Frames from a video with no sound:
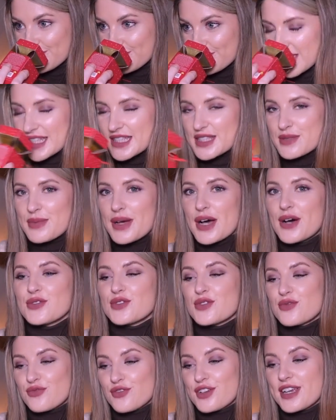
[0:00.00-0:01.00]
It
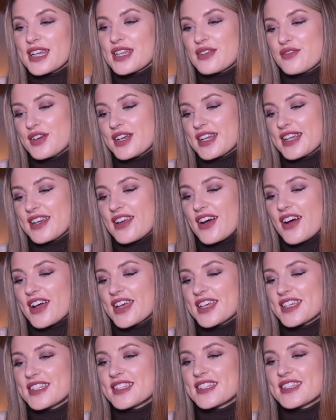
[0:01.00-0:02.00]
smells really
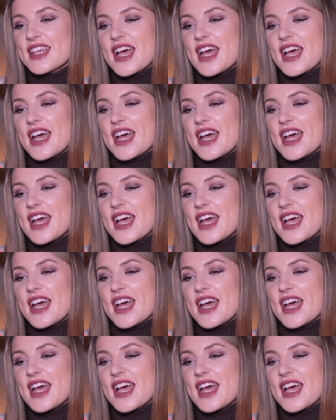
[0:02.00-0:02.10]
nice,